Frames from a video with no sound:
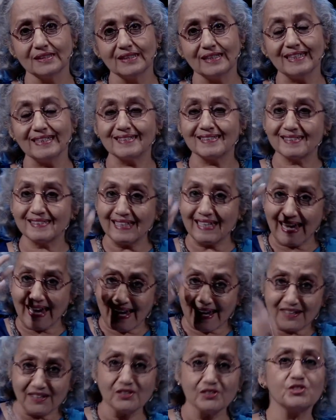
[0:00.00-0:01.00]
It's the
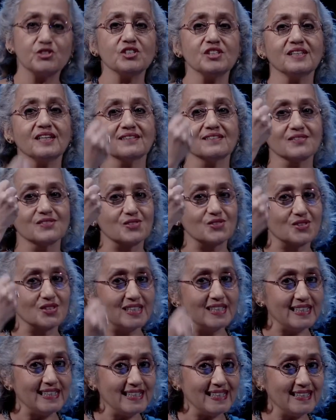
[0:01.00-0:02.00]
energy that is
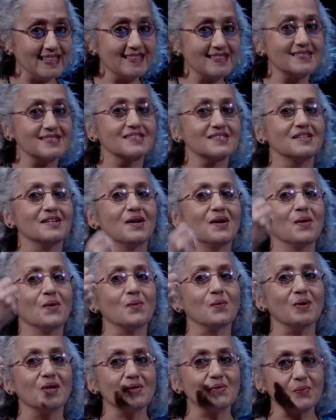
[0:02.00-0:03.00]
released
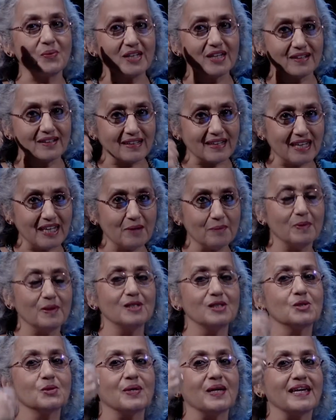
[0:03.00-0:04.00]
when we are able
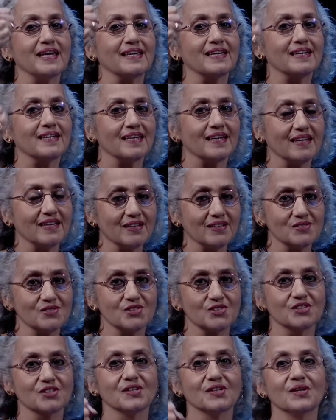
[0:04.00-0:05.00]
to
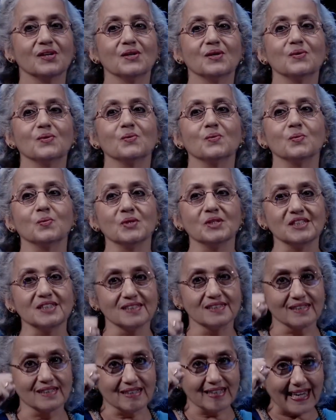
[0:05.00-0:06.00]
engage with
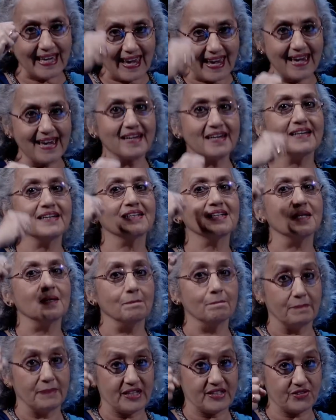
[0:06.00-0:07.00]
care and
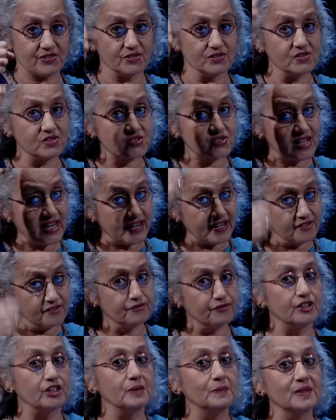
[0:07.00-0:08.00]
compassion, stand
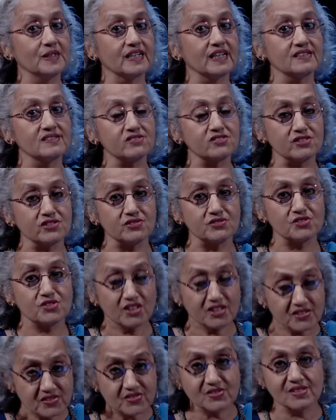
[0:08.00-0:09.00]
firm against
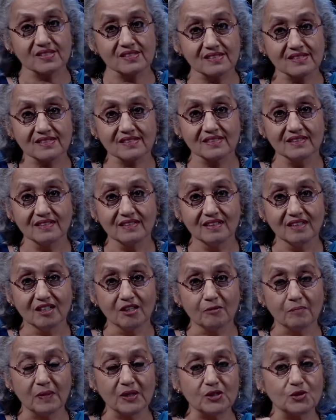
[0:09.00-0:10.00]
injustice,
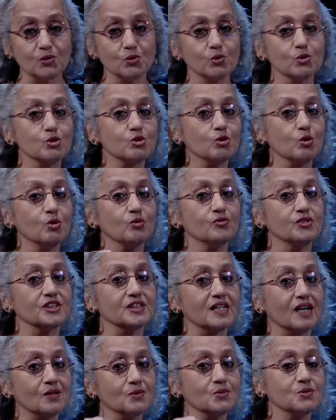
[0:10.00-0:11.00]
but do so
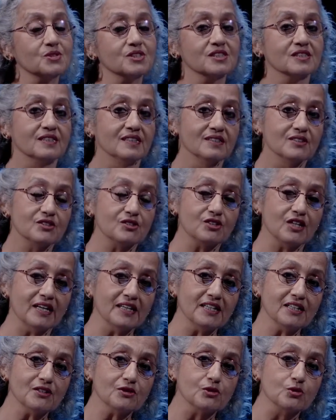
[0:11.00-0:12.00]
without
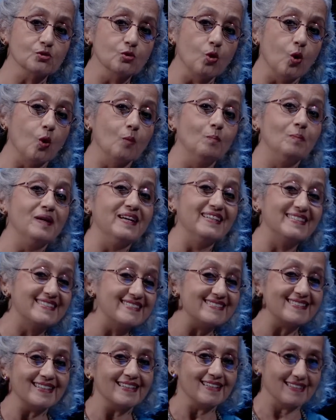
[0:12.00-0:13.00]
trying to
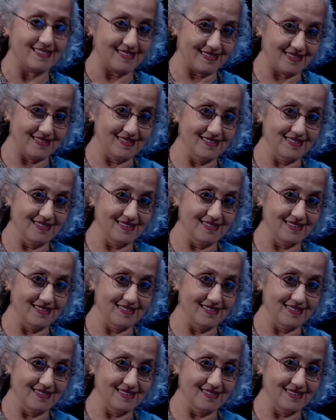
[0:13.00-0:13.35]
obliterate